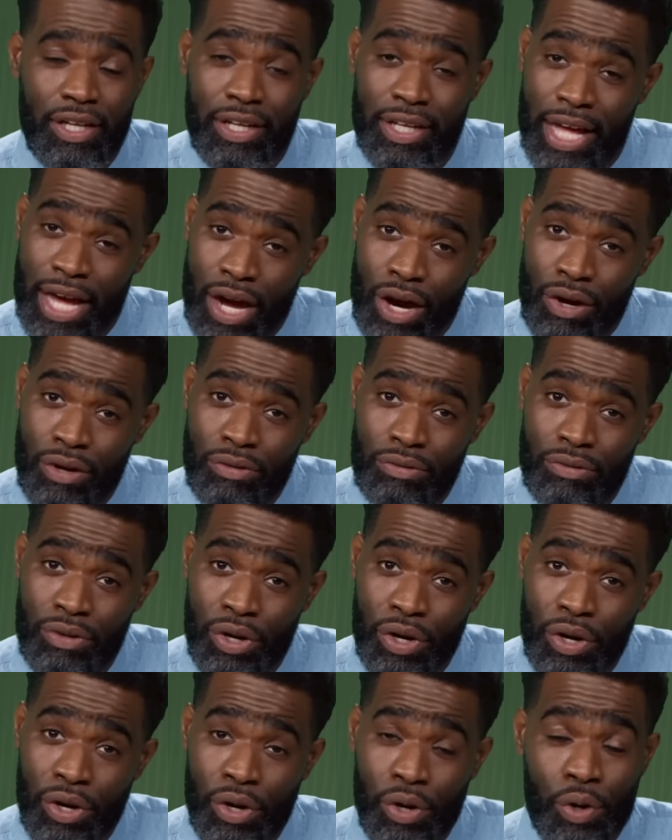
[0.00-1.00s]
Now,
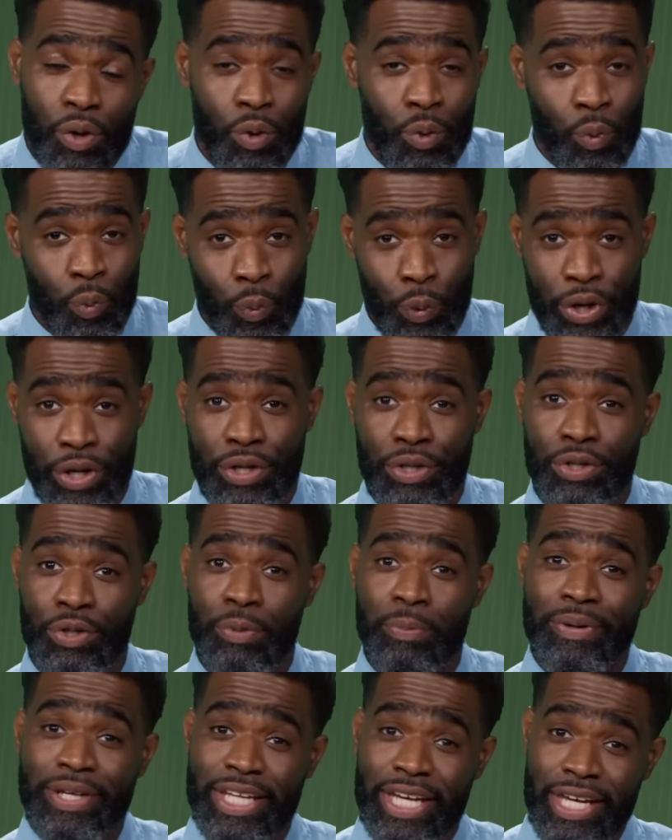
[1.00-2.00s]
where do
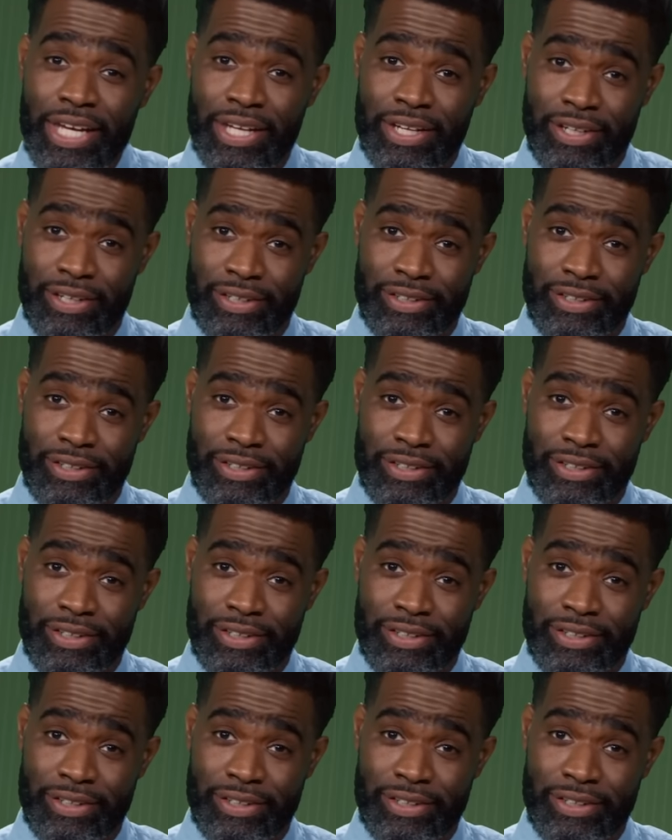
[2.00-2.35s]
you begin?